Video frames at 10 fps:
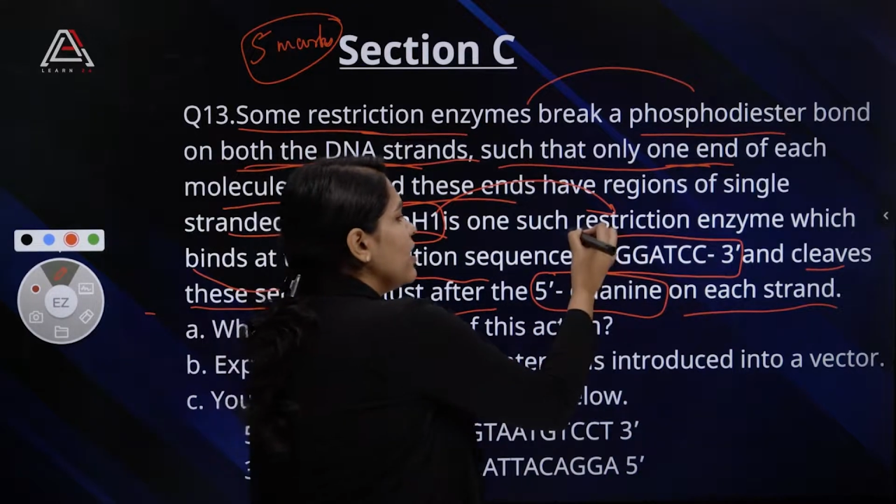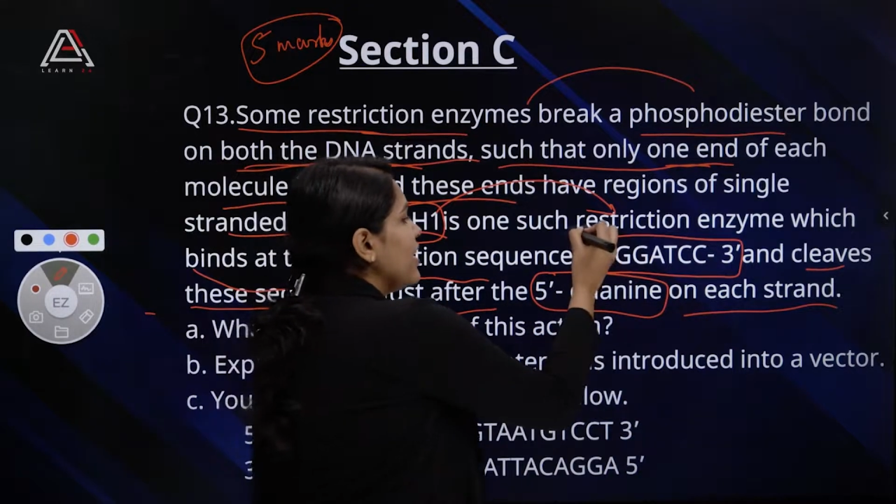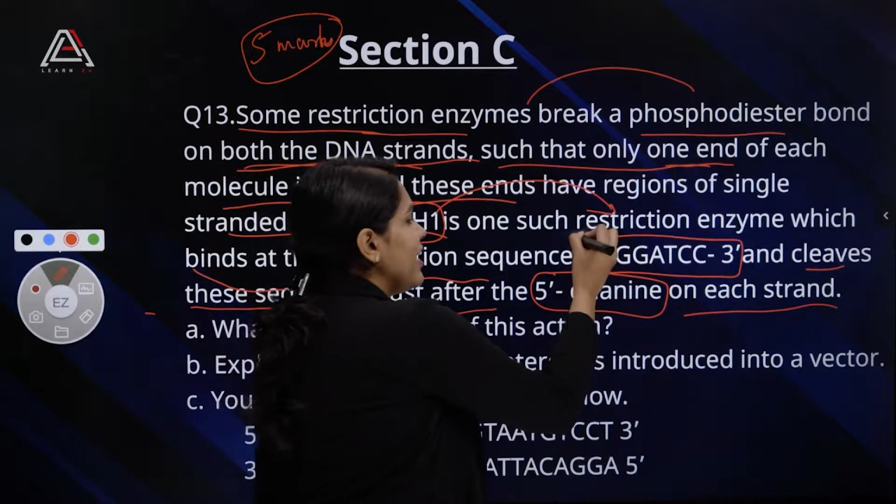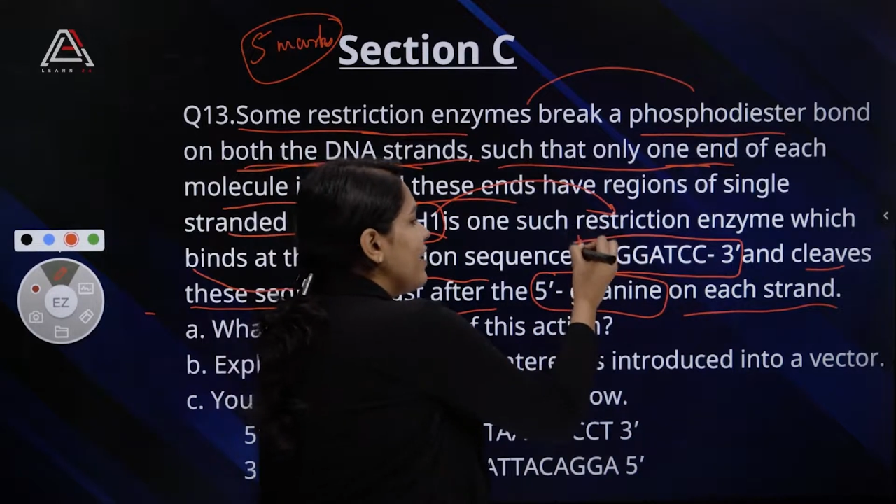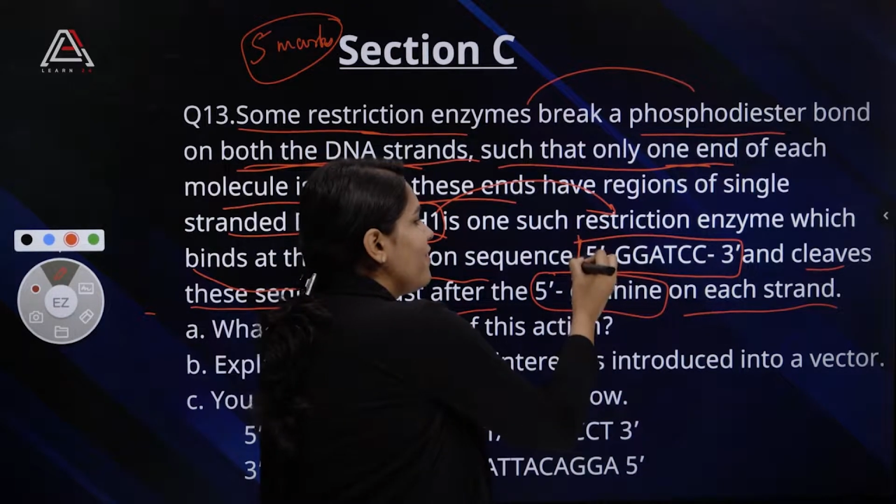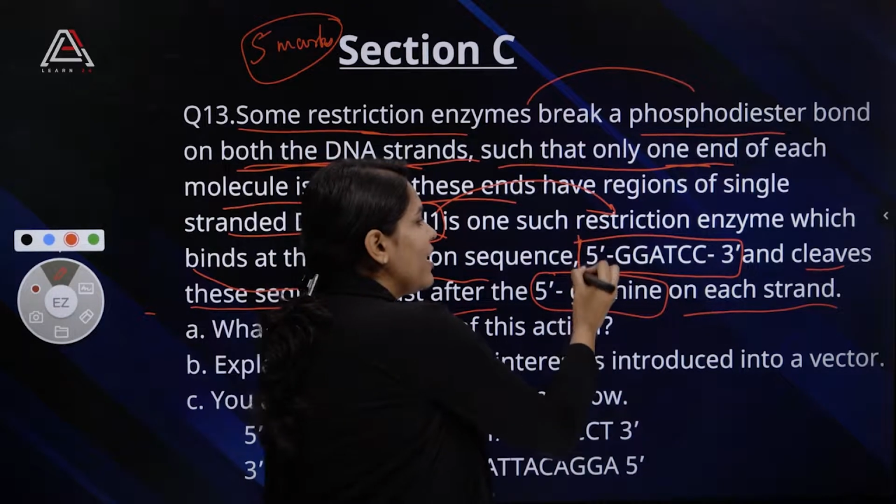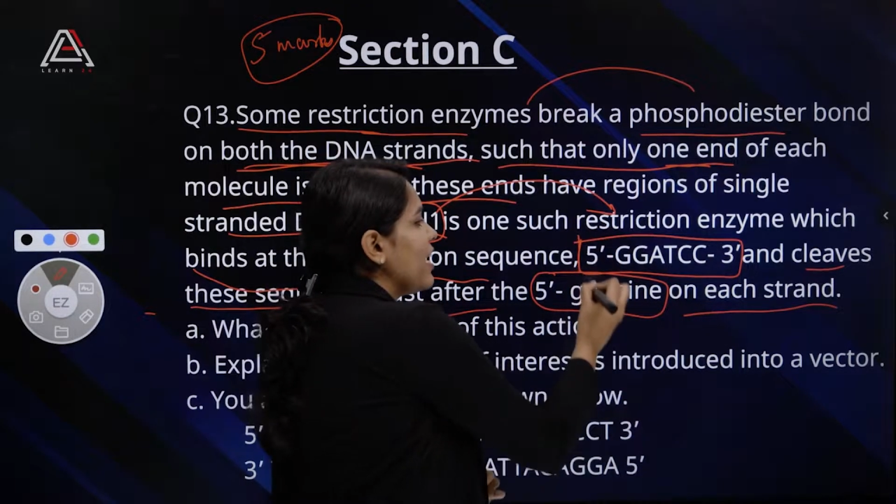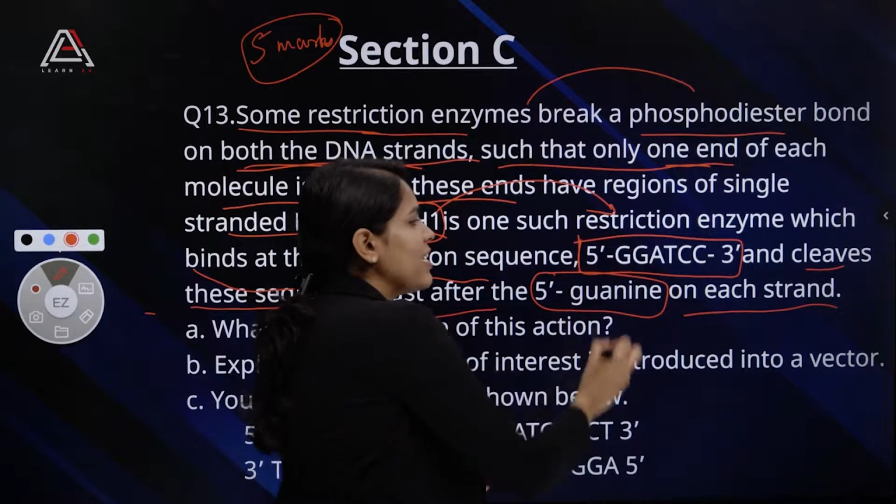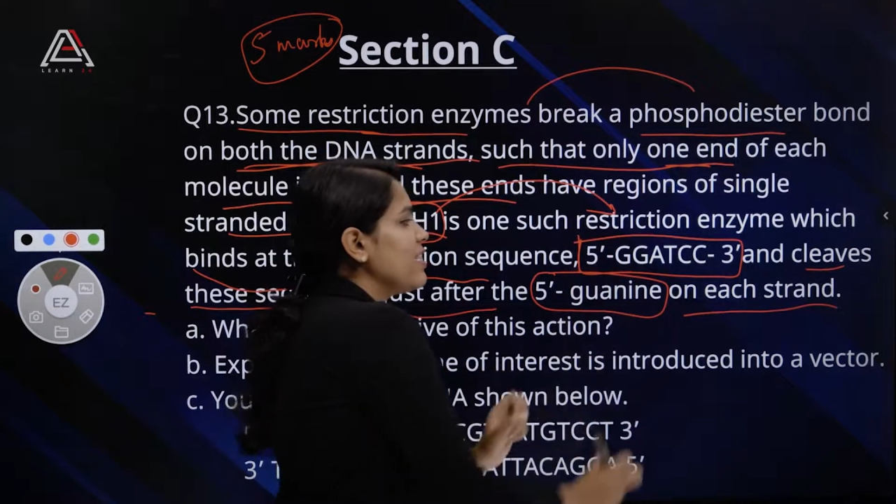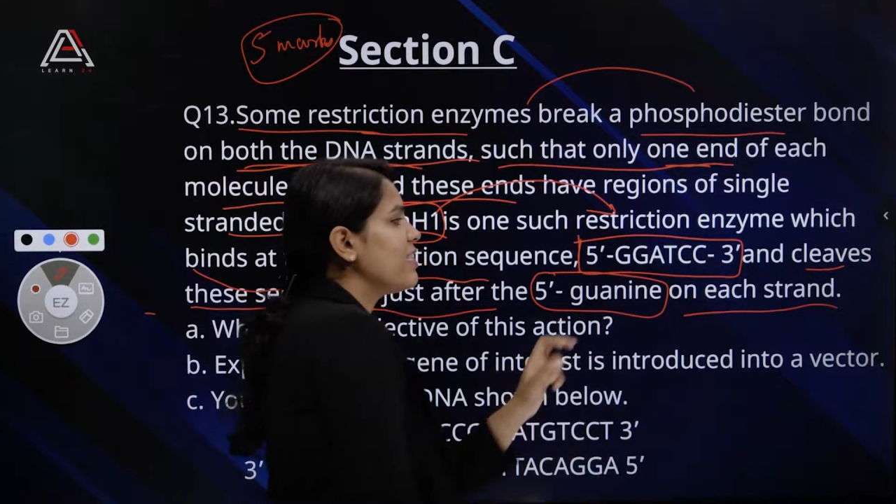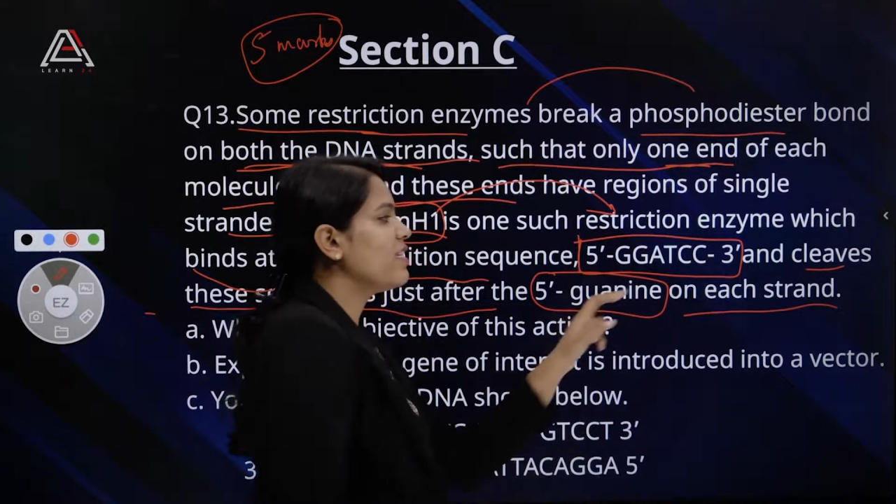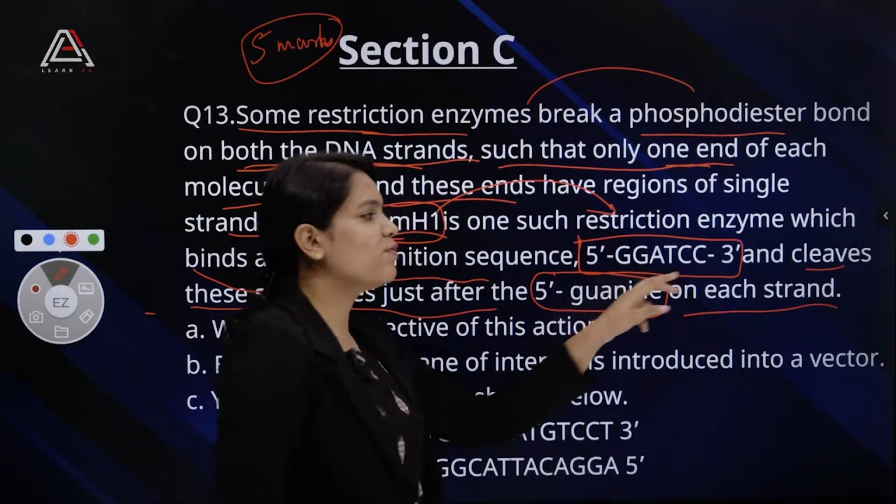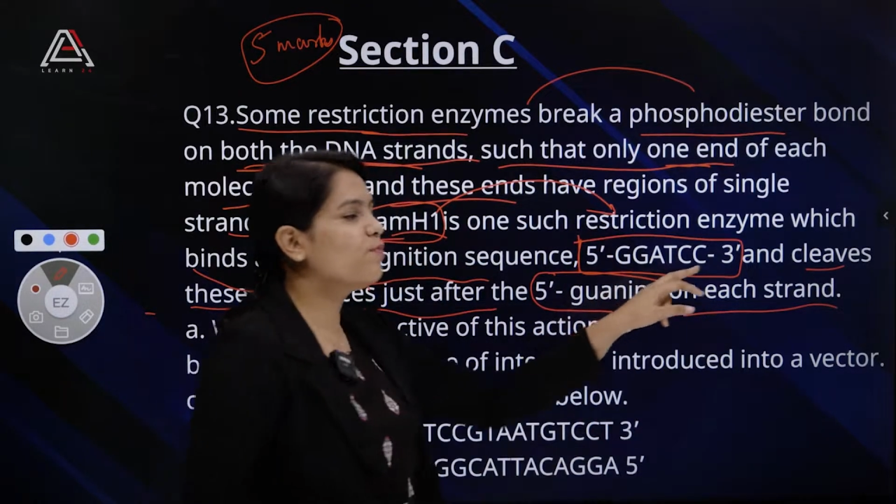cleaving in this